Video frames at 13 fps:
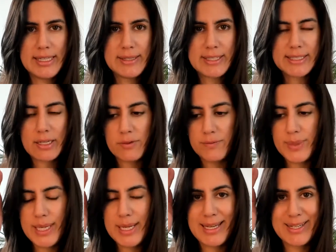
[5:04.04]
instead of
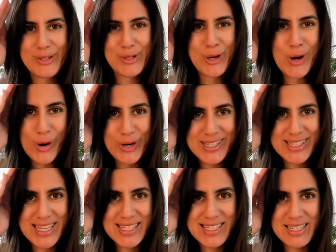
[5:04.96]
being like, you know,
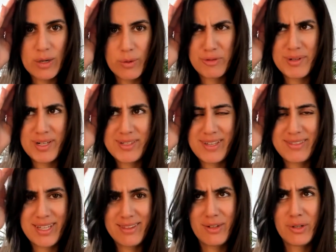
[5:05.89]
horses in our
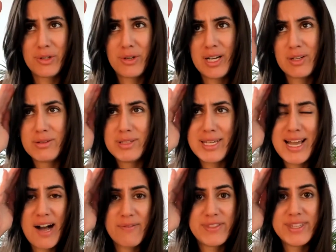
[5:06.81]
present that, oh, I only
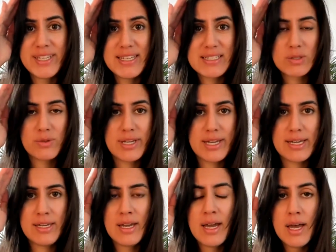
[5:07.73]
have this
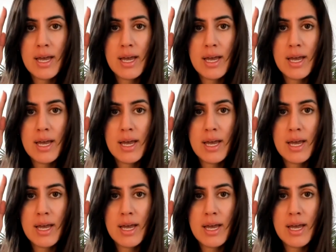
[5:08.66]
today,